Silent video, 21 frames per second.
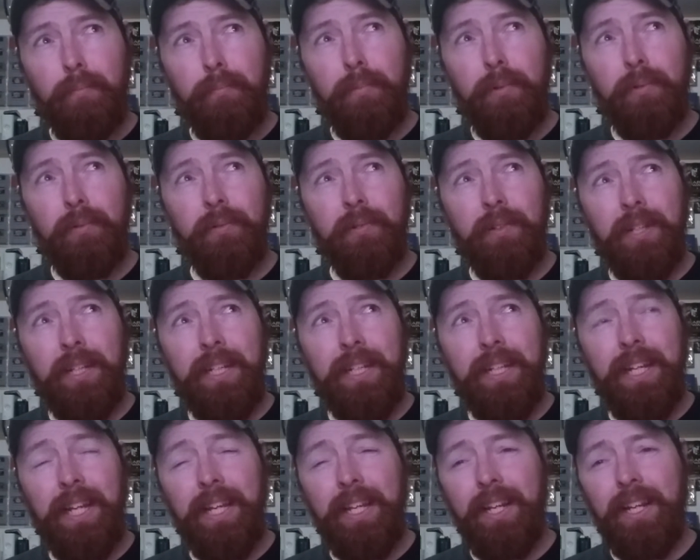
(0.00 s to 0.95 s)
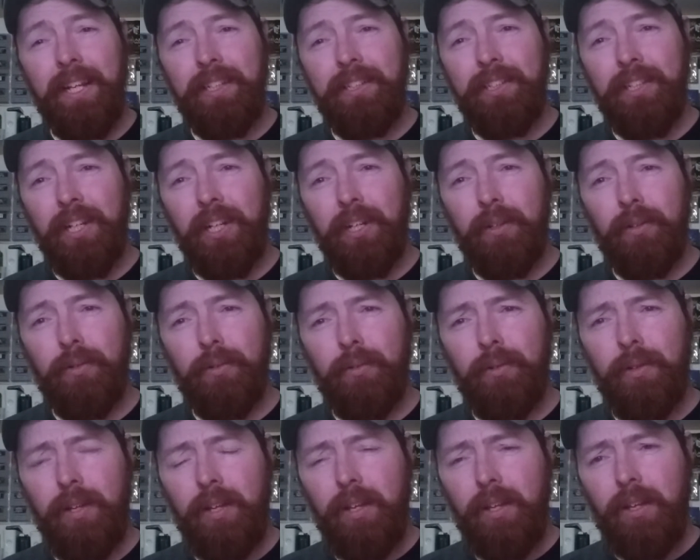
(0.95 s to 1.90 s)
Mutant League
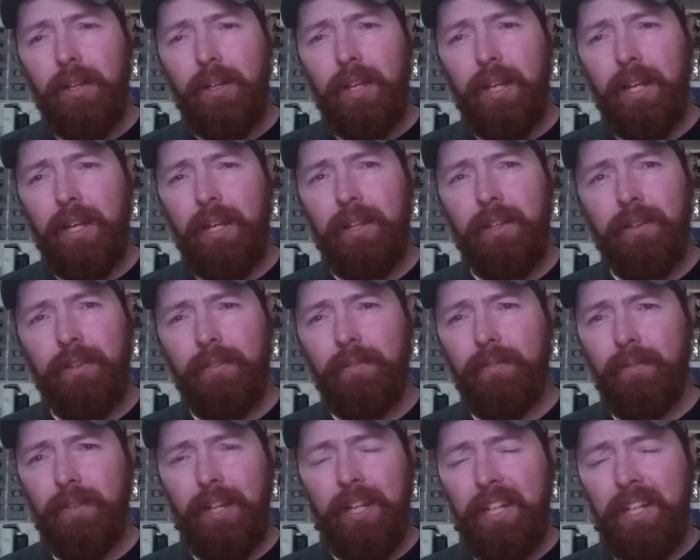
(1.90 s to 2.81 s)
NHL, and